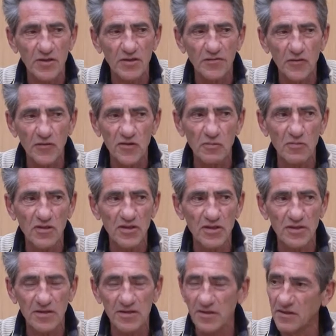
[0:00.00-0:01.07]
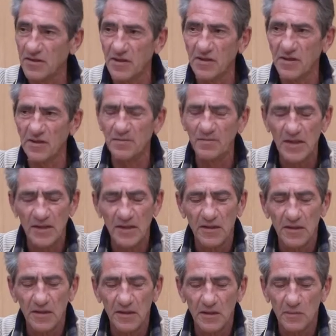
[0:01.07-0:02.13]
And the first question is
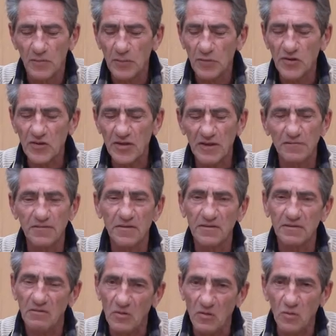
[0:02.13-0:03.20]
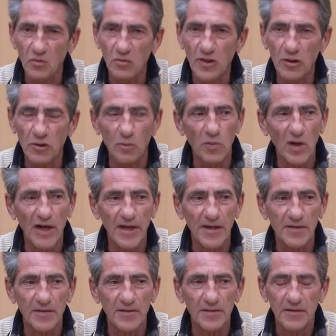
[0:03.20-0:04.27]
people say where do you buy
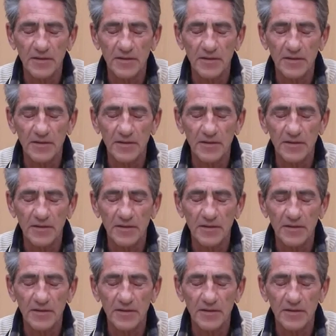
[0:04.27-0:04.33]
it?